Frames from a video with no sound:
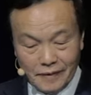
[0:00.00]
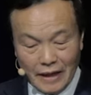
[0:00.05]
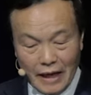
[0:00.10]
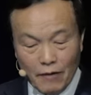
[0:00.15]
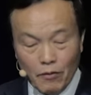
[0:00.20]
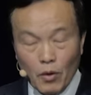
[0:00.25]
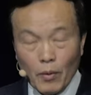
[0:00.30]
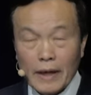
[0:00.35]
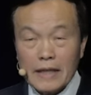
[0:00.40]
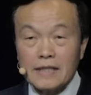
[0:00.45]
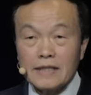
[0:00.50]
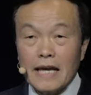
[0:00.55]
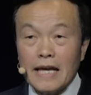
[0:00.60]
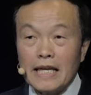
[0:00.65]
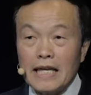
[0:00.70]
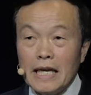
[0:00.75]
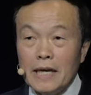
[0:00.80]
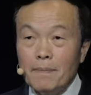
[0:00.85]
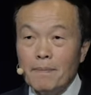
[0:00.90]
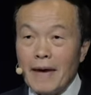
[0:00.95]
Everyone say
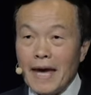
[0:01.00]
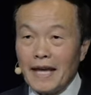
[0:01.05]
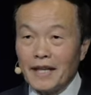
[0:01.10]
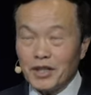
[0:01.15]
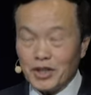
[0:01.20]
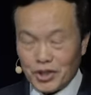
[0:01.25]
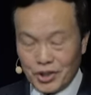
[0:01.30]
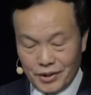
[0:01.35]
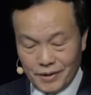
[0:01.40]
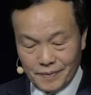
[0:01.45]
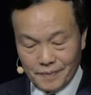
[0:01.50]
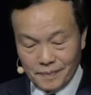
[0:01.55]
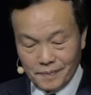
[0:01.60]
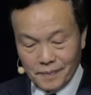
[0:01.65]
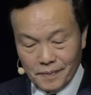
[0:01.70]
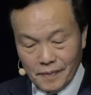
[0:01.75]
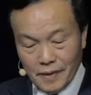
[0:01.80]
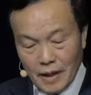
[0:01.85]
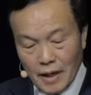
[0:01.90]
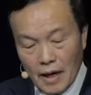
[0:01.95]
image.
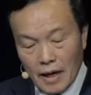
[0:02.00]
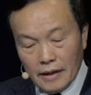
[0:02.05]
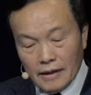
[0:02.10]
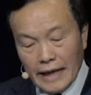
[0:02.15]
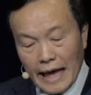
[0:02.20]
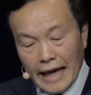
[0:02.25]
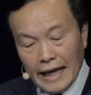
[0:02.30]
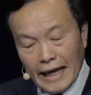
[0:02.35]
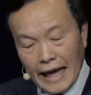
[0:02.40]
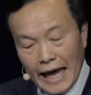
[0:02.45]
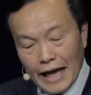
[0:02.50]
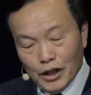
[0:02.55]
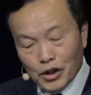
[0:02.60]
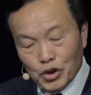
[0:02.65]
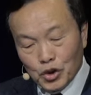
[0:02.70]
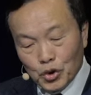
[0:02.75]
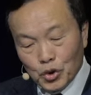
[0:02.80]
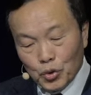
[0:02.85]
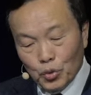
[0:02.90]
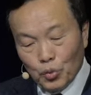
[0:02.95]
They can
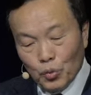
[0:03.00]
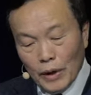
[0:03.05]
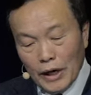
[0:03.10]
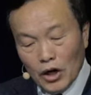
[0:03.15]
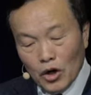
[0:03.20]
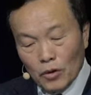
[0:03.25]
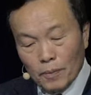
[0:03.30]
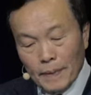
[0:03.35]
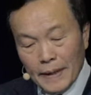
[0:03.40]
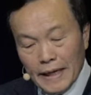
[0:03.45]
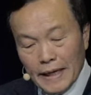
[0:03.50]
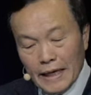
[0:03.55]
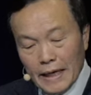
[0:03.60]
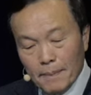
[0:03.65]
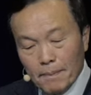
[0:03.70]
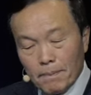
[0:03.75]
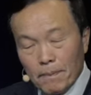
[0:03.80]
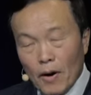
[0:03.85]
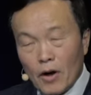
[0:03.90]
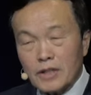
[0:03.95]
do will be
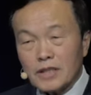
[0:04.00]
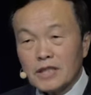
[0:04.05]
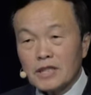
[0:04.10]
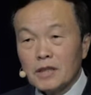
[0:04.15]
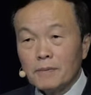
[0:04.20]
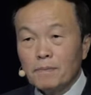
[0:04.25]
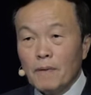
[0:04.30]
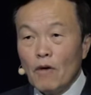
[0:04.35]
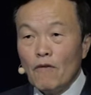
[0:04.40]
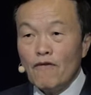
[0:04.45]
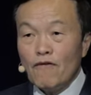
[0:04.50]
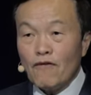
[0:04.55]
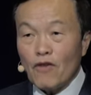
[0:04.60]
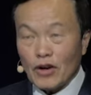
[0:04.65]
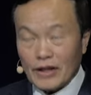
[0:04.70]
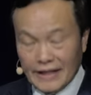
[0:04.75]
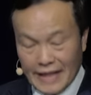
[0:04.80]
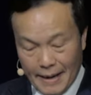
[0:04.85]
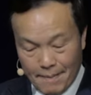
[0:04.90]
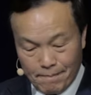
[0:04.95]
impossible
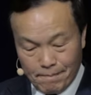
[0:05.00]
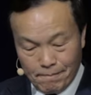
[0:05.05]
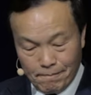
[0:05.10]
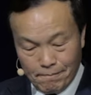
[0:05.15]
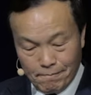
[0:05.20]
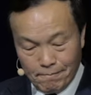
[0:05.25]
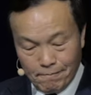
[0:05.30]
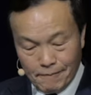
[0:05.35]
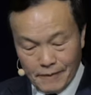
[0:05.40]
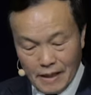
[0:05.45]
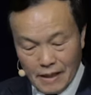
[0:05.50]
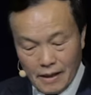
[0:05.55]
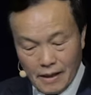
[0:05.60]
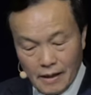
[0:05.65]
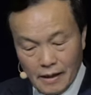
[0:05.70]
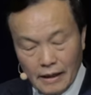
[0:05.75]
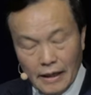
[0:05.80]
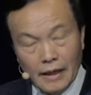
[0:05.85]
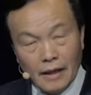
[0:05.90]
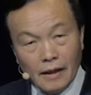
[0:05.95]
for them.
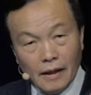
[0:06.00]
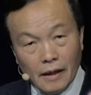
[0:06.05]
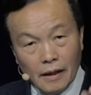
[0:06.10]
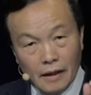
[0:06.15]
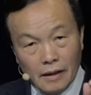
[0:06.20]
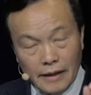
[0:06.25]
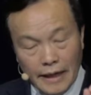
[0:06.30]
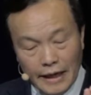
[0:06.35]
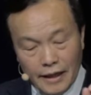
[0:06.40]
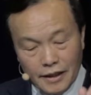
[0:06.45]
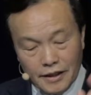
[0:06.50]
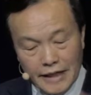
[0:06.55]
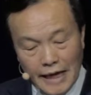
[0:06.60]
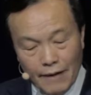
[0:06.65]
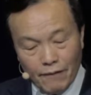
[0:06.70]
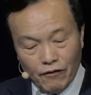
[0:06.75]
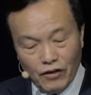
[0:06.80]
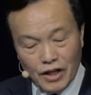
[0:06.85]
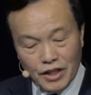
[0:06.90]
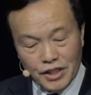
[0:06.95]
In King
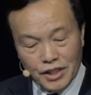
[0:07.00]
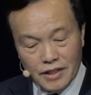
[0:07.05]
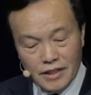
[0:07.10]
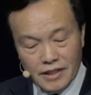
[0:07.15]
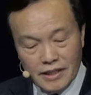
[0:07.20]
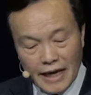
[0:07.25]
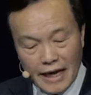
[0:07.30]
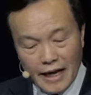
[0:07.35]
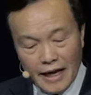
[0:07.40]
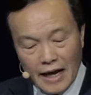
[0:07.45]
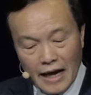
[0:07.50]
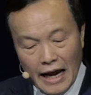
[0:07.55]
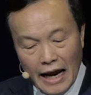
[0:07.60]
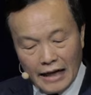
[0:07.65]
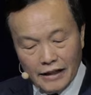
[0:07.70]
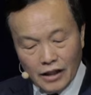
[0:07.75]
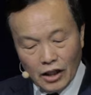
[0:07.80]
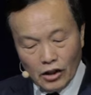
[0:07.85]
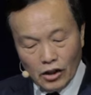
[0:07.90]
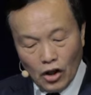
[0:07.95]
James Version say,
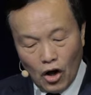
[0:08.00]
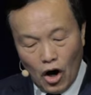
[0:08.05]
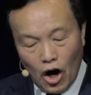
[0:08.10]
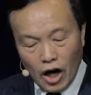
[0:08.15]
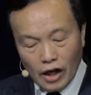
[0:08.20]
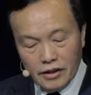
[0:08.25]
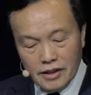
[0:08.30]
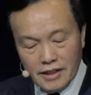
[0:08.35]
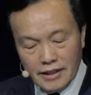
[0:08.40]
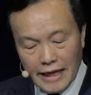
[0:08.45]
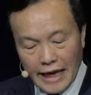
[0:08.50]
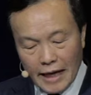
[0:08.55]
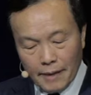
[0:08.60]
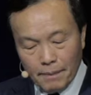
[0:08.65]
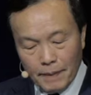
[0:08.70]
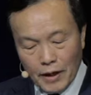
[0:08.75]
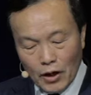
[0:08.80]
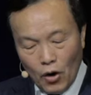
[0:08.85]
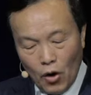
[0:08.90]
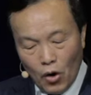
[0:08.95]
and the Lord said,
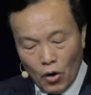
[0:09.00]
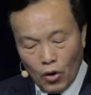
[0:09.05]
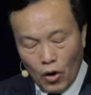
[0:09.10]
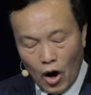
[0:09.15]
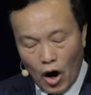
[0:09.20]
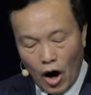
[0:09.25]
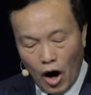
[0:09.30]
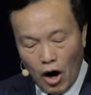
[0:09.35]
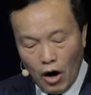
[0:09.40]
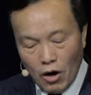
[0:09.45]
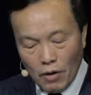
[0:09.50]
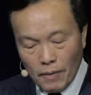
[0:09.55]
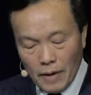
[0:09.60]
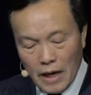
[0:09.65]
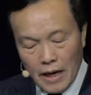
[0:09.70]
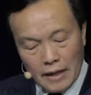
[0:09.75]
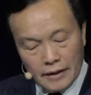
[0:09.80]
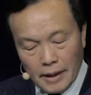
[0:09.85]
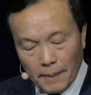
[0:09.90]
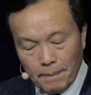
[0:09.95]
behold, all
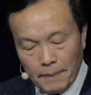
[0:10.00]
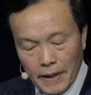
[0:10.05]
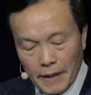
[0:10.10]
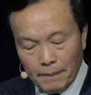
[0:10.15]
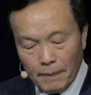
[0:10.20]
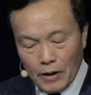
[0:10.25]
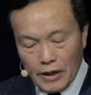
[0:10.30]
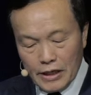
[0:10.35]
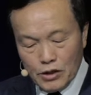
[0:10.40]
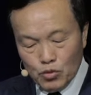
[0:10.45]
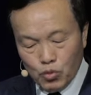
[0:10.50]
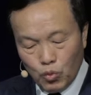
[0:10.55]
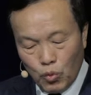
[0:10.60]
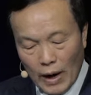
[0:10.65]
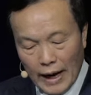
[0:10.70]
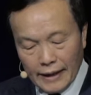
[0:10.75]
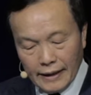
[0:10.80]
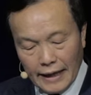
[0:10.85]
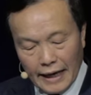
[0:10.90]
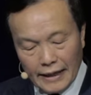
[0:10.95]
the people is
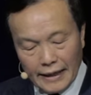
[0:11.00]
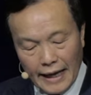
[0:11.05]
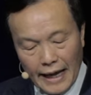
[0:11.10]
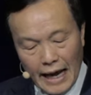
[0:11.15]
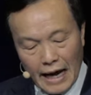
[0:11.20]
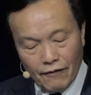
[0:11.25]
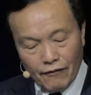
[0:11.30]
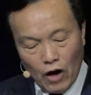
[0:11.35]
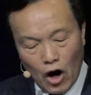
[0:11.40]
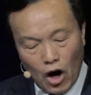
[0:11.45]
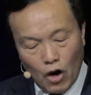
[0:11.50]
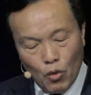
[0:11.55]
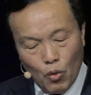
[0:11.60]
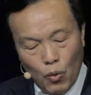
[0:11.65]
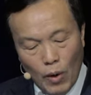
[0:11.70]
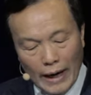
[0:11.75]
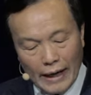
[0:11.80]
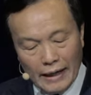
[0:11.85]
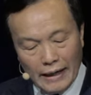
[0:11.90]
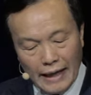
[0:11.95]
one and they have all
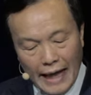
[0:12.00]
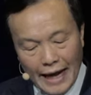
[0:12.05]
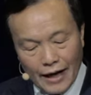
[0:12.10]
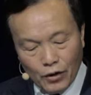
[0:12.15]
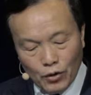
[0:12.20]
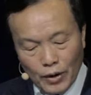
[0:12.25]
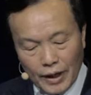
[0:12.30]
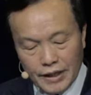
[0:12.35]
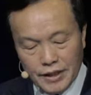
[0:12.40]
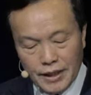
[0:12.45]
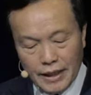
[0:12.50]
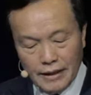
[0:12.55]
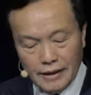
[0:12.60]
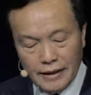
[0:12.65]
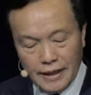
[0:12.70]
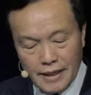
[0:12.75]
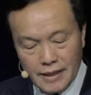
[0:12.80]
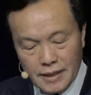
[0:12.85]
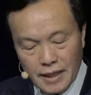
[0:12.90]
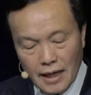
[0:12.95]
one language. And
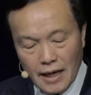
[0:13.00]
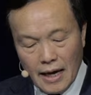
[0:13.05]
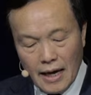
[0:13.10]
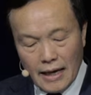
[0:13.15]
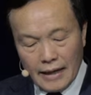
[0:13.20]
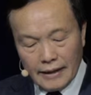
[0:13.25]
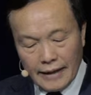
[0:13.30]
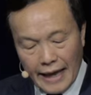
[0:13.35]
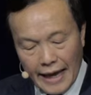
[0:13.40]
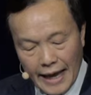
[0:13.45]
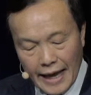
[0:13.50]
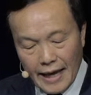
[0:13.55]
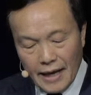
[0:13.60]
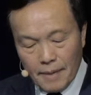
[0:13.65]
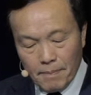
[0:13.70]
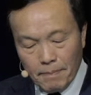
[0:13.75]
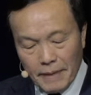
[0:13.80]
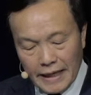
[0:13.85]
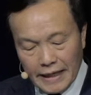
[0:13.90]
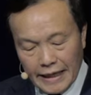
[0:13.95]
this they
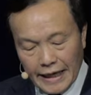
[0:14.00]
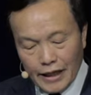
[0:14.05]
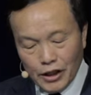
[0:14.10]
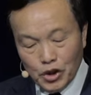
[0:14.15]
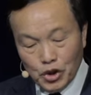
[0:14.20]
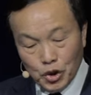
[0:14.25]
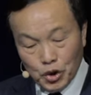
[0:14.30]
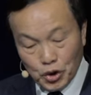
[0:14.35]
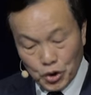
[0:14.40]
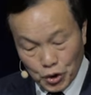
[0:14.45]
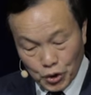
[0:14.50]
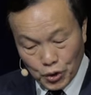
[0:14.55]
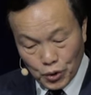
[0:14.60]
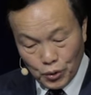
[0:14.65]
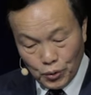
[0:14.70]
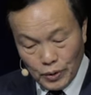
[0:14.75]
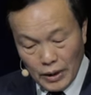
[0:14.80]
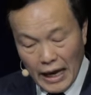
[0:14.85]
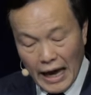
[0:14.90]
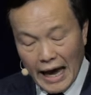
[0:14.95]
begin to
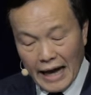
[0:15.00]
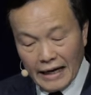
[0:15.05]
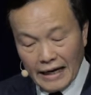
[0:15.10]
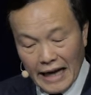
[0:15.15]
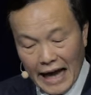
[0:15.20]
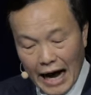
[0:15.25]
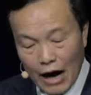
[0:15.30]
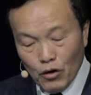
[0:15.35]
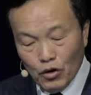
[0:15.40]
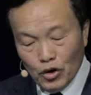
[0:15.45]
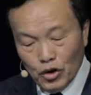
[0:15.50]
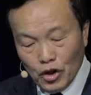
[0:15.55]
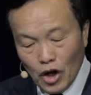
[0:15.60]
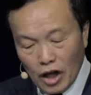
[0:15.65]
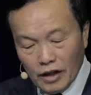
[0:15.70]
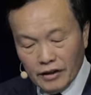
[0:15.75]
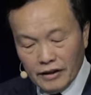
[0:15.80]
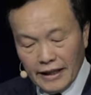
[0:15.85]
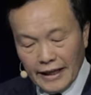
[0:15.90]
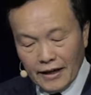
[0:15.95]
do. And now
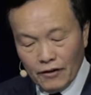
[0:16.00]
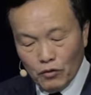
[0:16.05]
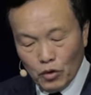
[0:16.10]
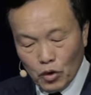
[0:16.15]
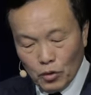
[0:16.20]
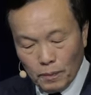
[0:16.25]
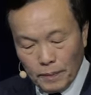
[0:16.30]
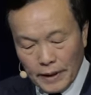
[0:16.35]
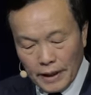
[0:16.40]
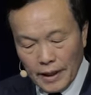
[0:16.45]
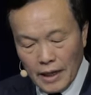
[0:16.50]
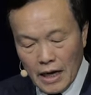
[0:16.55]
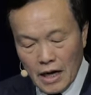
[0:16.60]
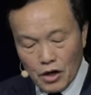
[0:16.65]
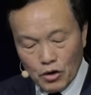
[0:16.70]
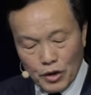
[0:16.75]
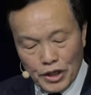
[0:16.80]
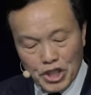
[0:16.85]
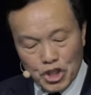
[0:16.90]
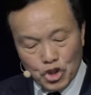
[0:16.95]
nothing will be
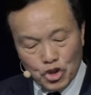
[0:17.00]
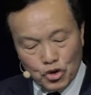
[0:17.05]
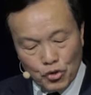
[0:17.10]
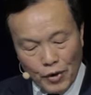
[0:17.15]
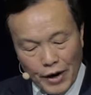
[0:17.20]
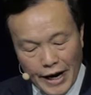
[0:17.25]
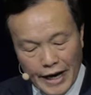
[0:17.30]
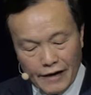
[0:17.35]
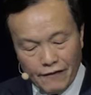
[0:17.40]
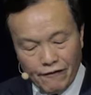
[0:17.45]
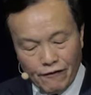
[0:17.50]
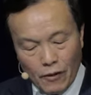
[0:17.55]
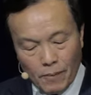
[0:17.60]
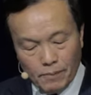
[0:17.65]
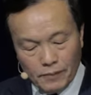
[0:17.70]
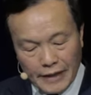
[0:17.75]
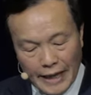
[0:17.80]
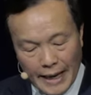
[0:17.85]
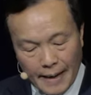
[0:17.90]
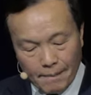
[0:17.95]
restrained
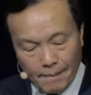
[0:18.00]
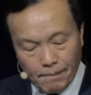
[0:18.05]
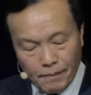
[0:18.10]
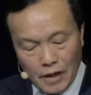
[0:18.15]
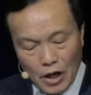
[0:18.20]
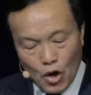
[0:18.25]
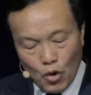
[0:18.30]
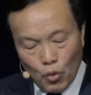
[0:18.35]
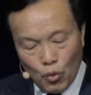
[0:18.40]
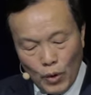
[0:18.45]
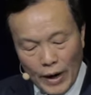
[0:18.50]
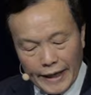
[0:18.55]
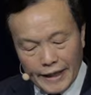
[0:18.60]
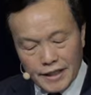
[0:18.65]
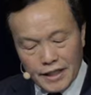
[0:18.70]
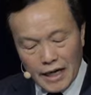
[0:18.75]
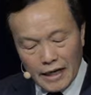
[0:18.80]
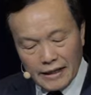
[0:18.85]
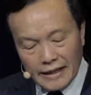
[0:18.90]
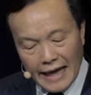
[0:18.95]
from them,
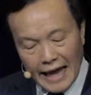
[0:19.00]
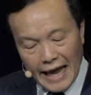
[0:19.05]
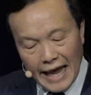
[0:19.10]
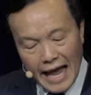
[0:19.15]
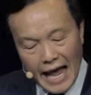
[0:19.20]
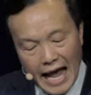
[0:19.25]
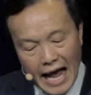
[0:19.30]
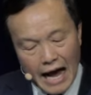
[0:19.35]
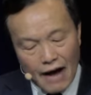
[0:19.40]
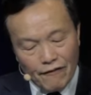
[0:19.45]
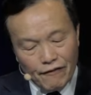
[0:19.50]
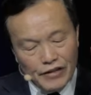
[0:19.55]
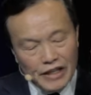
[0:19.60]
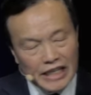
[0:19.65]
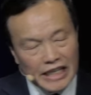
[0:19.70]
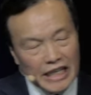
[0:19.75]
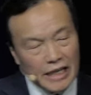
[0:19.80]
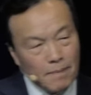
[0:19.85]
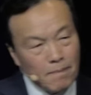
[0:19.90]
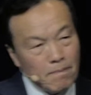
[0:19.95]
which they have
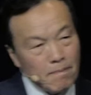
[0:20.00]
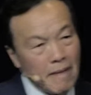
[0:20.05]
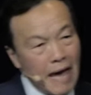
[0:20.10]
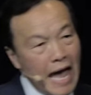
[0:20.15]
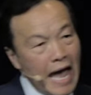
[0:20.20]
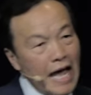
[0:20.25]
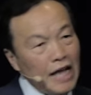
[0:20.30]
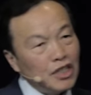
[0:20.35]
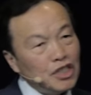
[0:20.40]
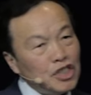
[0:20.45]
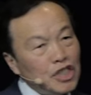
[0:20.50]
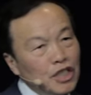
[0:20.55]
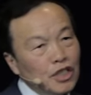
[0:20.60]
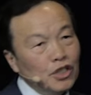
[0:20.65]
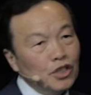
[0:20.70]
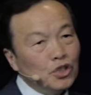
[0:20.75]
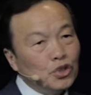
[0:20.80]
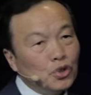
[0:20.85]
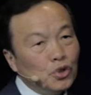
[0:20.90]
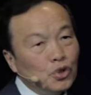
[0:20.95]

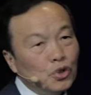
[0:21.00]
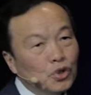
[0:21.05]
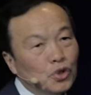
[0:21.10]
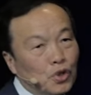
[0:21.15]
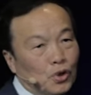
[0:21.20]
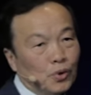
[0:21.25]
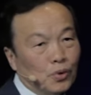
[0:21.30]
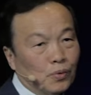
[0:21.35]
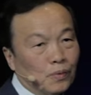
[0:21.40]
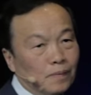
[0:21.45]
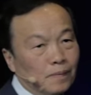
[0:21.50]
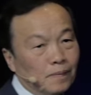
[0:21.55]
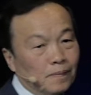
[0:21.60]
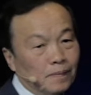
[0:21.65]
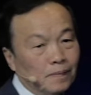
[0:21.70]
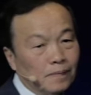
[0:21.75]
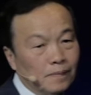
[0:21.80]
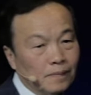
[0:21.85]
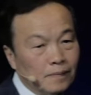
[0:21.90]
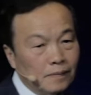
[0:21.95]
imagined to do.
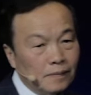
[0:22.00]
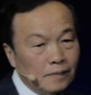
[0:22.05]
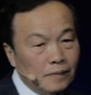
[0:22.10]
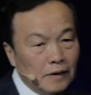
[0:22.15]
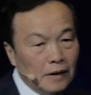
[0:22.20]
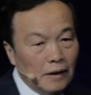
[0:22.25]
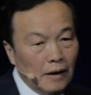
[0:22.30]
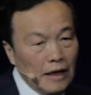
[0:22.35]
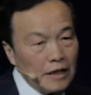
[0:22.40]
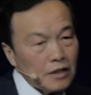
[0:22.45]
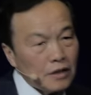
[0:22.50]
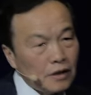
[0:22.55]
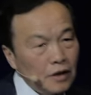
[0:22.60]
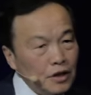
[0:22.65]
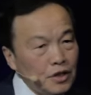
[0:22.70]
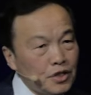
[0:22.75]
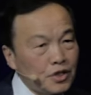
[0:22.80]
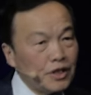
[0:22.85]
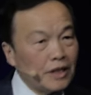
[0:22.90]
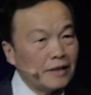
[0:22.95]
As
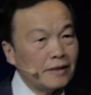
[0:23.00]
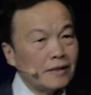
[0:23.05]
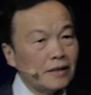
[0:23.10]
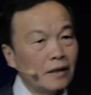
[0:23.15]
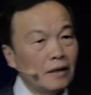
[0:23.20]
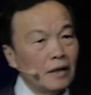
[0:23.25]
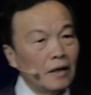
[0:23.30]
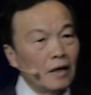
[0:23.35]
Christians,